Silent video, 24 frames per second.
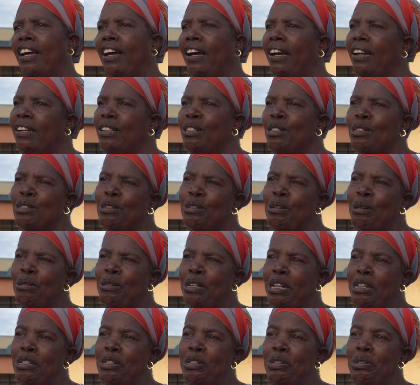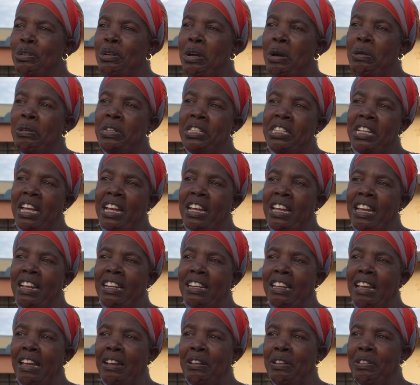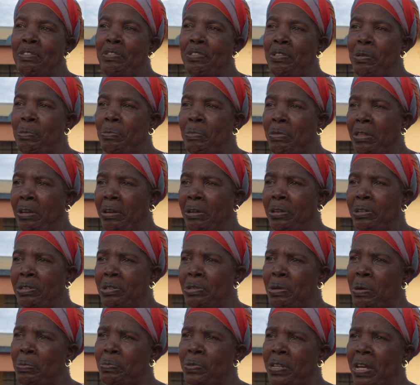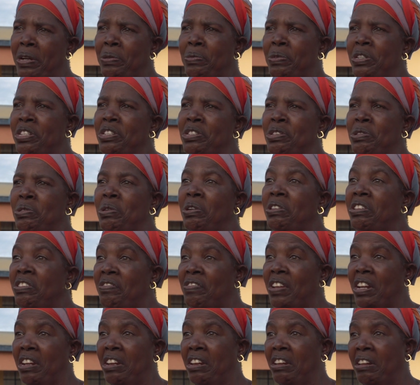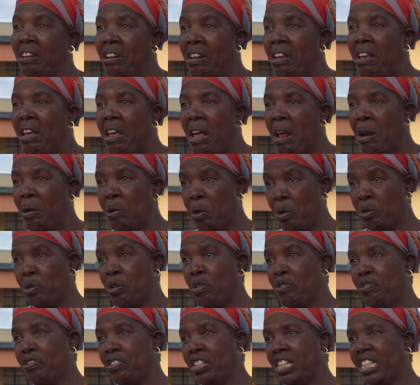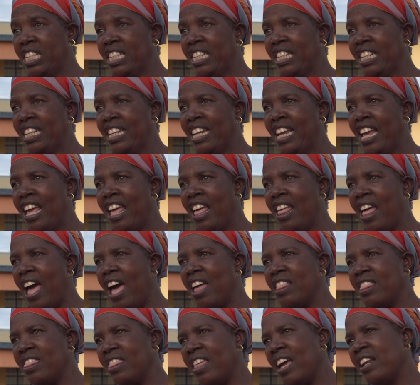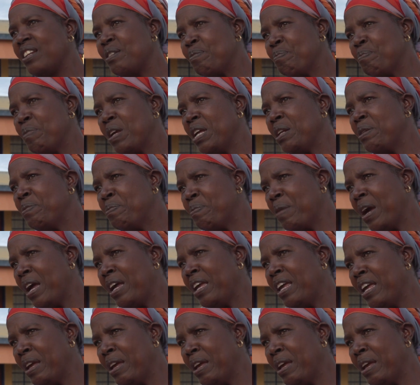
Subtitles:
and salt and sugar, which I can get from the shops, and which is not even a lot of it. And that made my